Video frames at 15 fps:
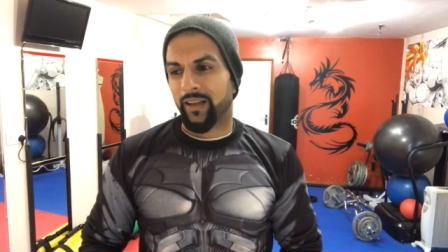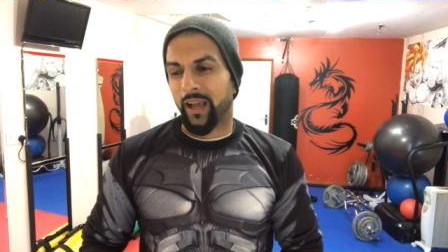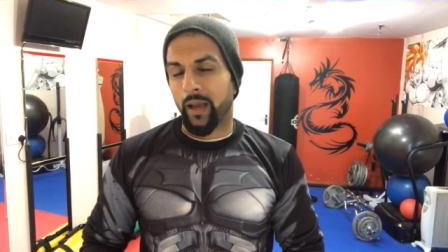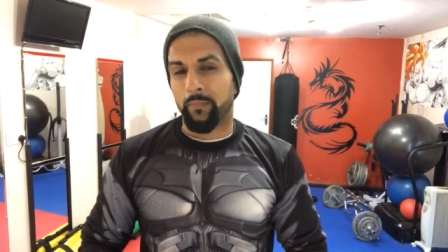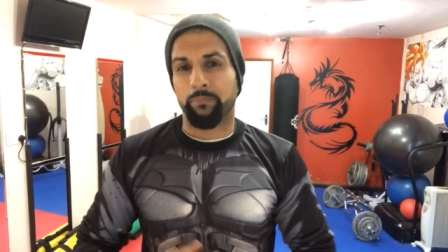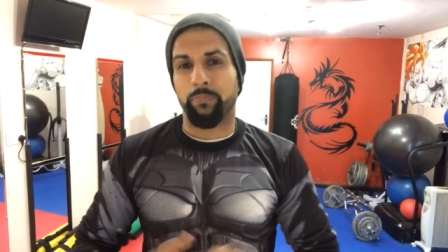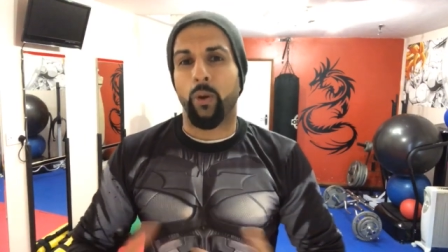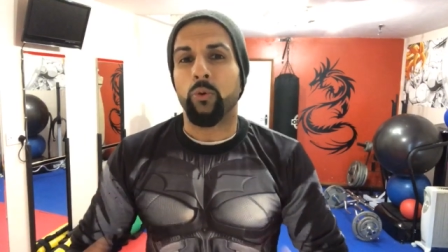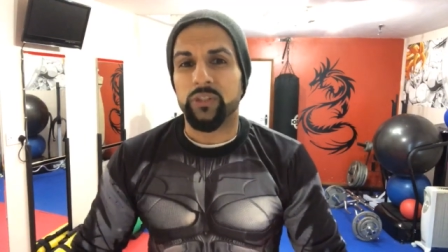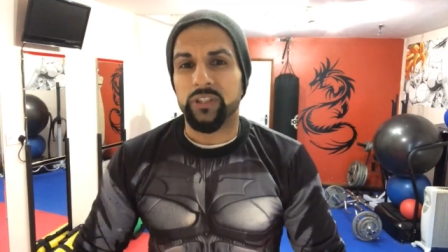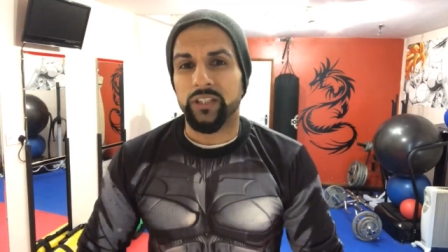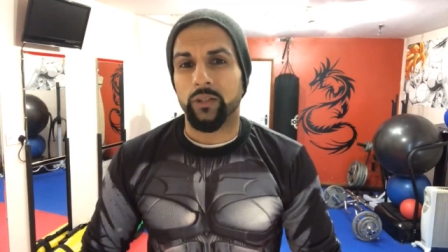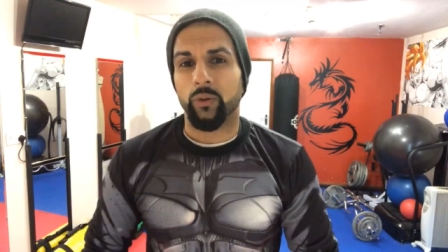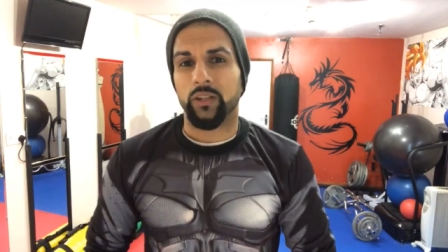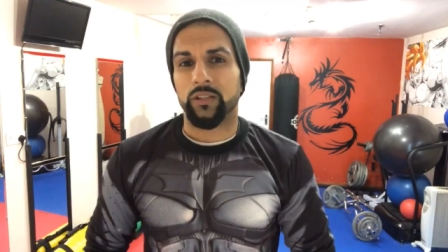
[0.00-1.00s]
and
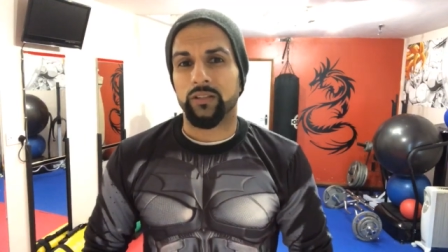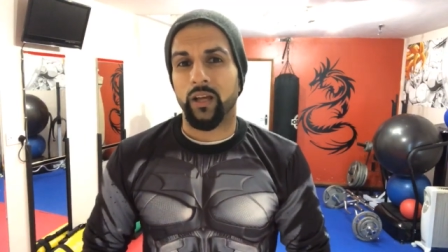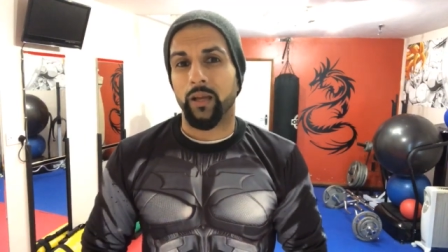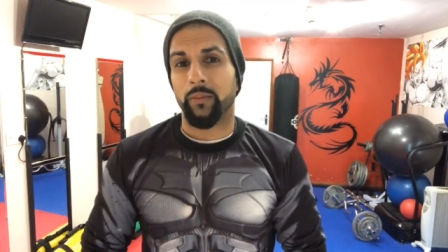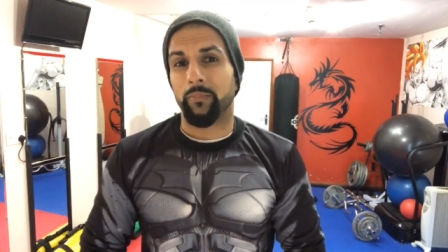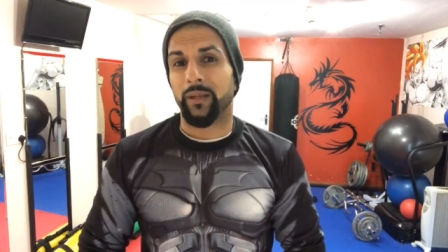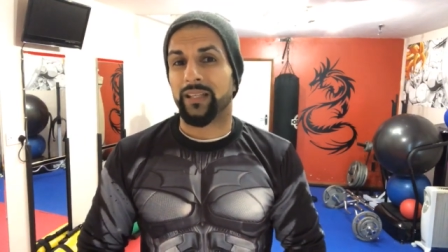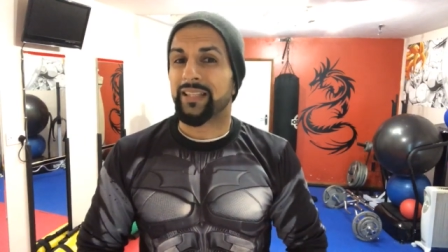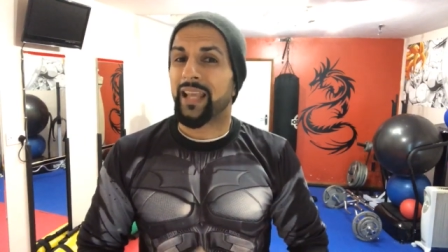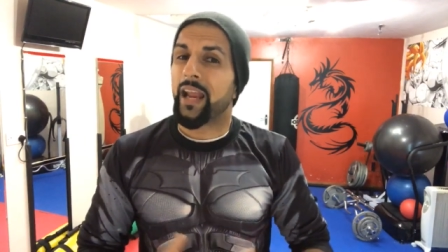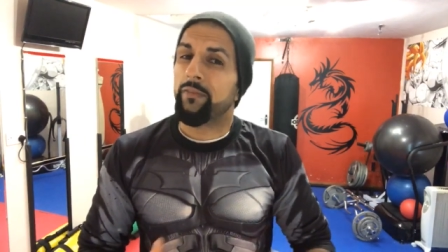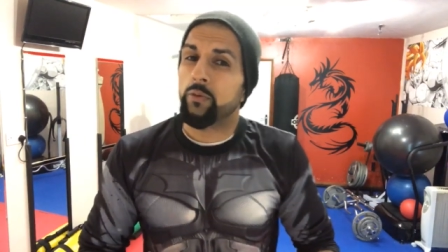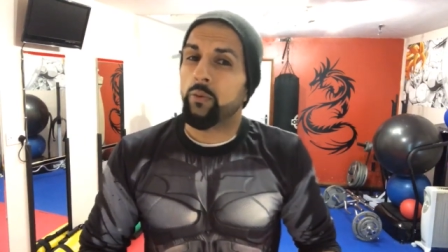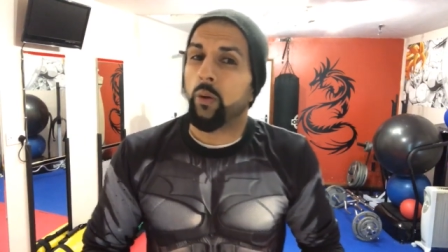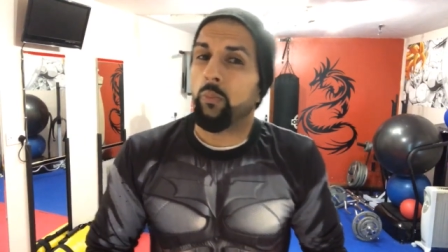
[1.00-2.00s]
boasting all the time, because
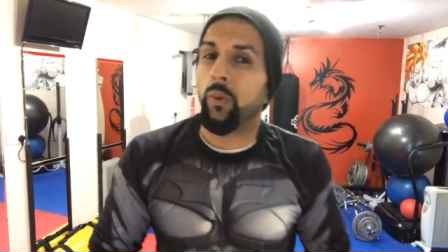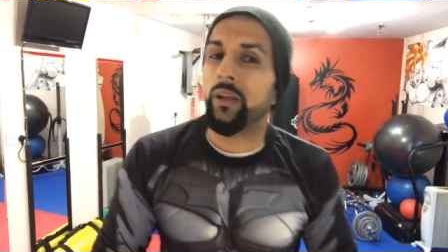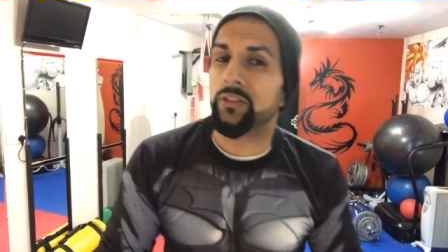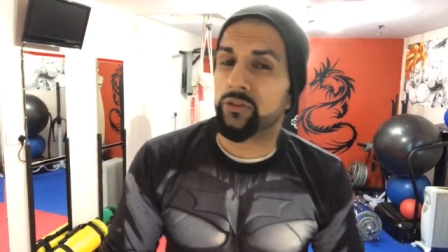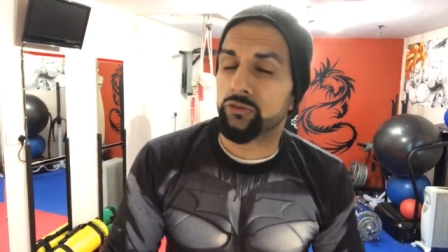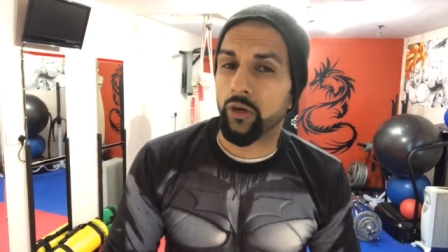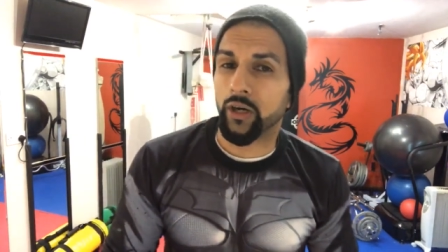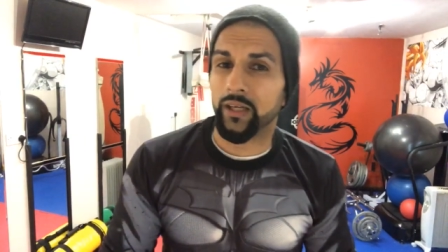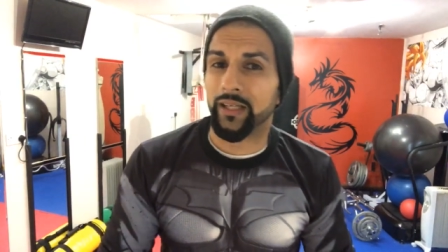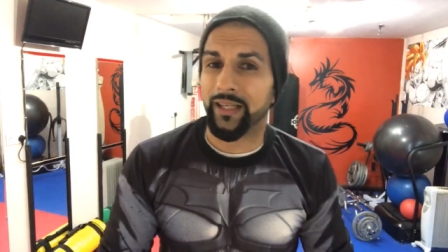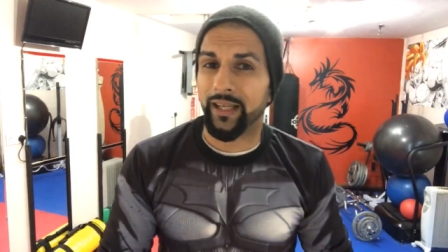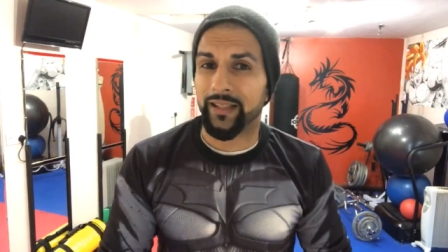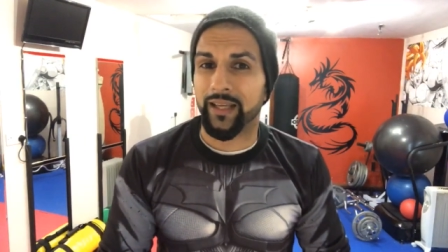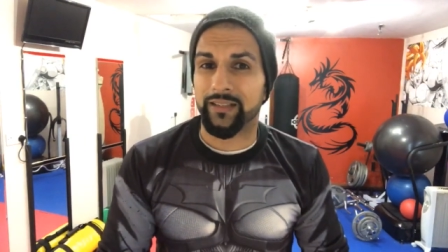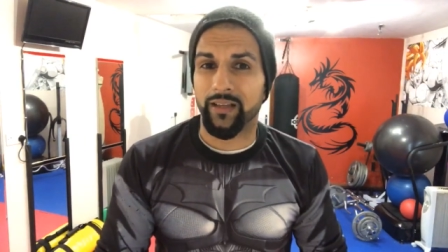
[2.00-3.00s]
everyone was struggling
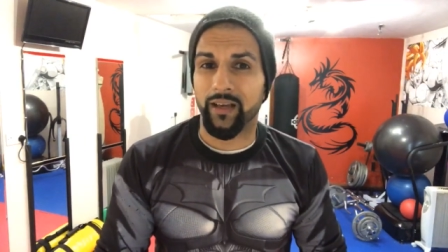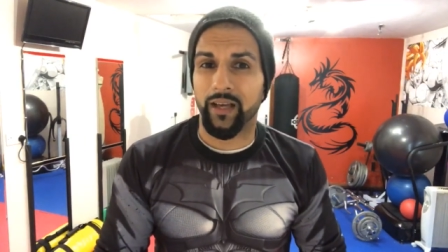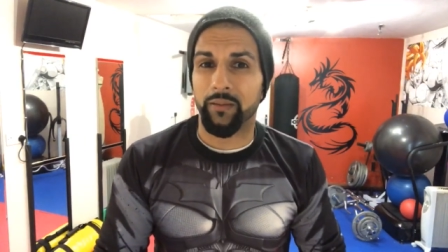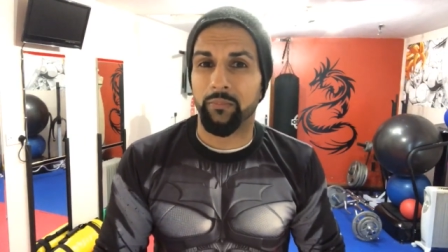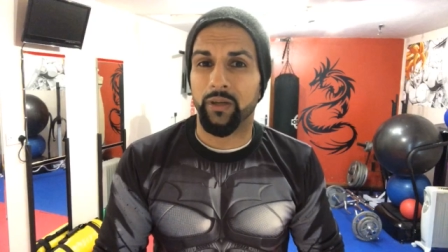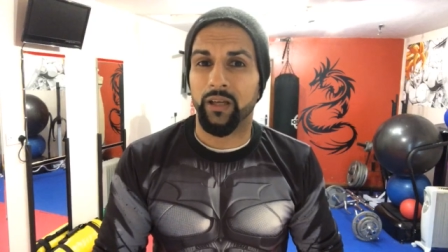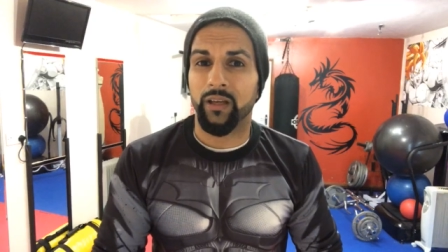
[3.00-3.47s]
at that time.